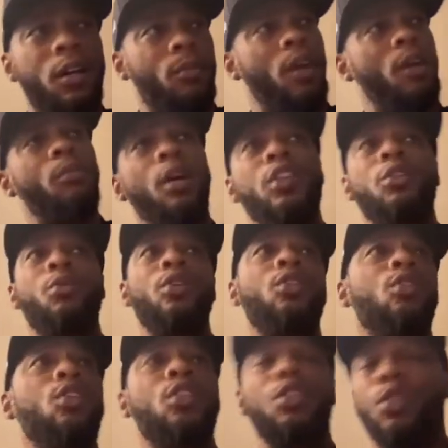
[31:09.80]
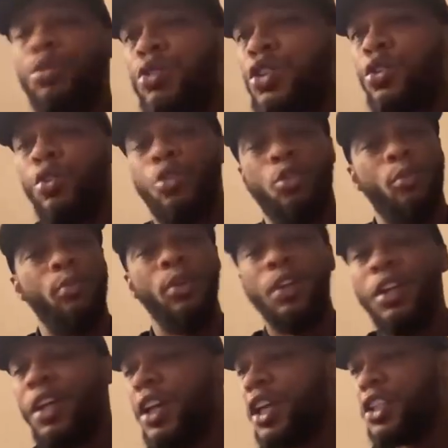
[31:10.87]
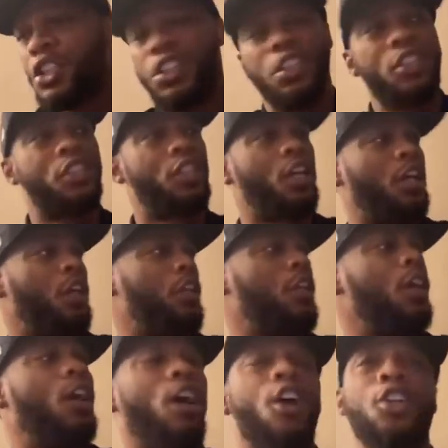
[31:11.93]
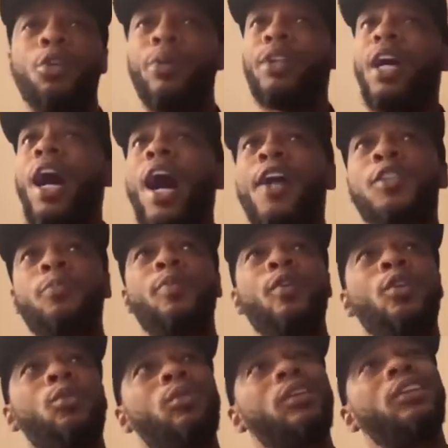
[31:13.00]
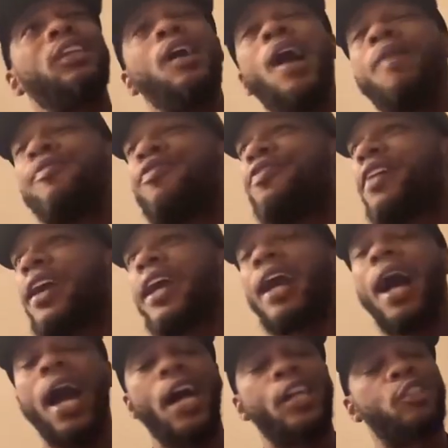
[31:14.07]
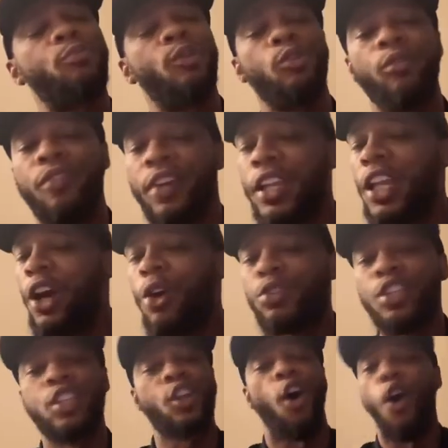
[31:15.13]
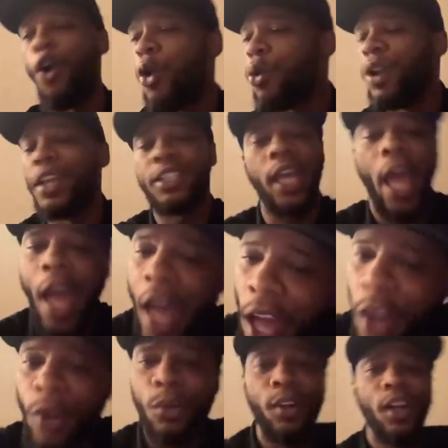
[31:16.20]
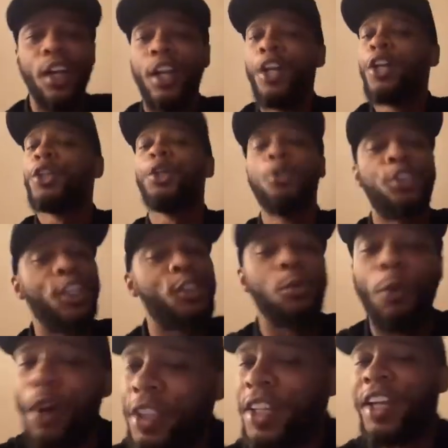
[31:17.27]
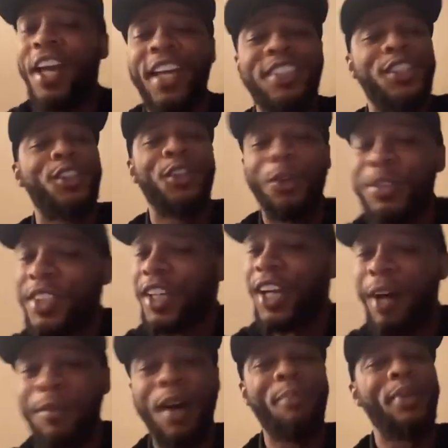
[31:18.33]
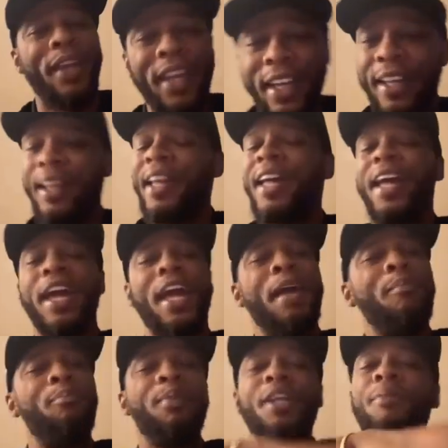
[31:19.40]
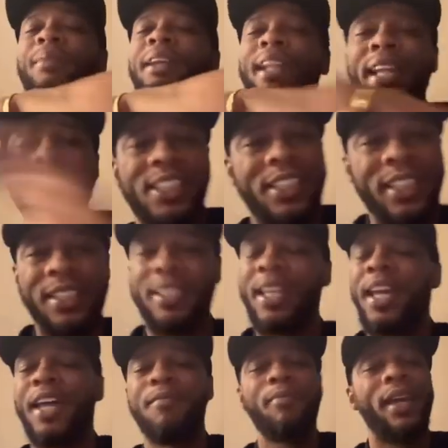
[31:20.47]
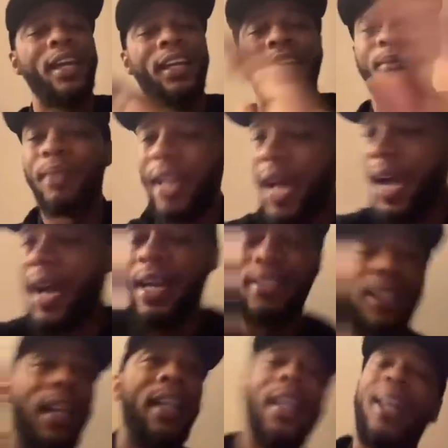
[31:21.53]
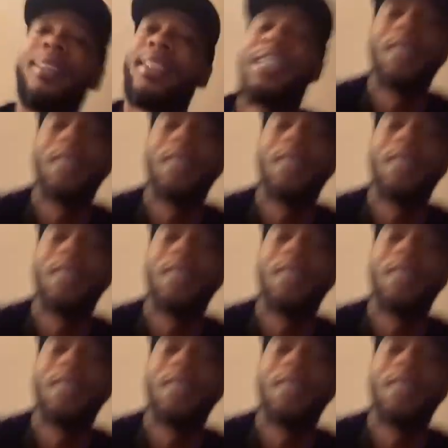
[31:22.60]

my mother went on the YouTube and she said, are you in the hospital? Dumb fake hospital videos is old as hell. You just wanted an excuse to come up here and be malicious and make up lies. Let's